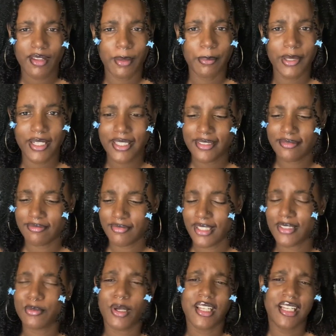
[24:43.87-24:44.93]
But
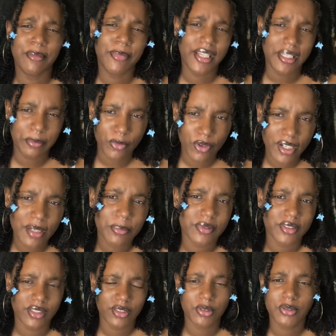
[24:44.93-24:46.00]
that's why they made more
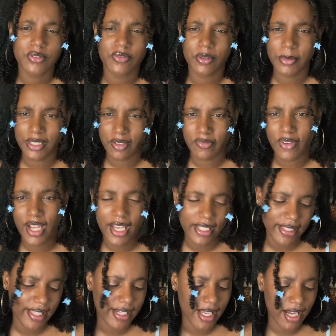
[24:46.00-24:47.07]
episodes for me to find
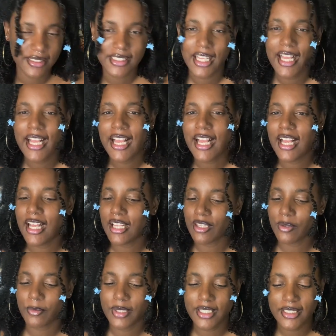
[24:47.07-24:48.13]
that out.
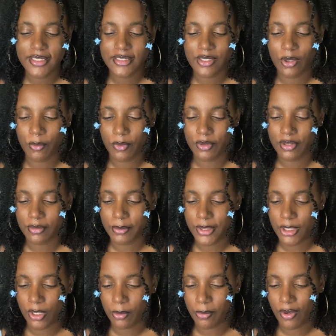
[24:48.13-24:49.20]
Eloise don't want to be
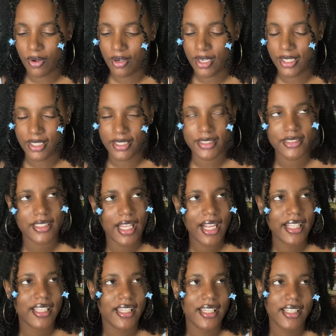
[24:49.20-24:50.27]
a part of this, and I
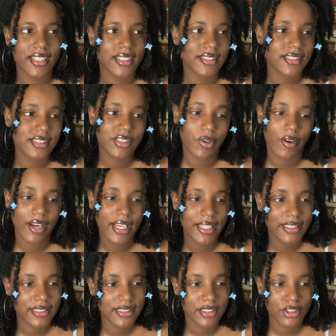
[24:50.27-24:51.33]
get it, cause it's
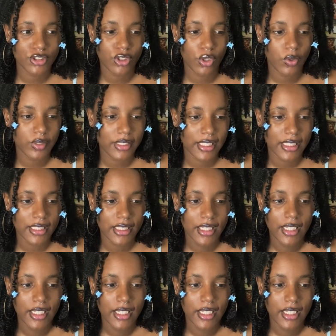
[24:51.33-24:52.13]
crazy to know that